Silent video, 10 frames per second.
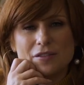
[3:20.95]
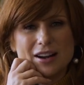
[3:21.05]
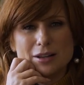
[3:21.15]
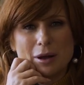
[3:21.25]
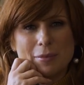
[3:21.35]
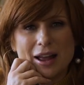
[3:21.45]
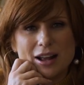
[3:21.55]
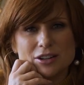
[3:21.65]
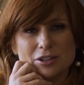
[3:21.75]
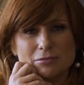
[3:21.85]
finding my
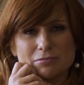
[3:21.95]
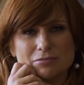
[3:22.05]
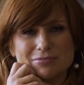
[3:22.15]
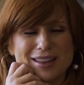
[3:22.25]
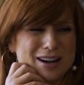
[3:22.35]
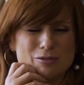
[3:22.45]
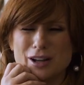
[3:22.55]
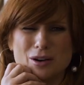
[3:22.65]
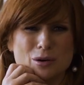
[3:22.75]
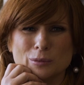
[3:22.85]
match? I don't
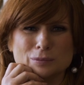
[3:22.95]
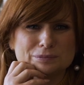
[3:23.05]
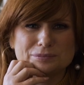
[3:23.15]
know.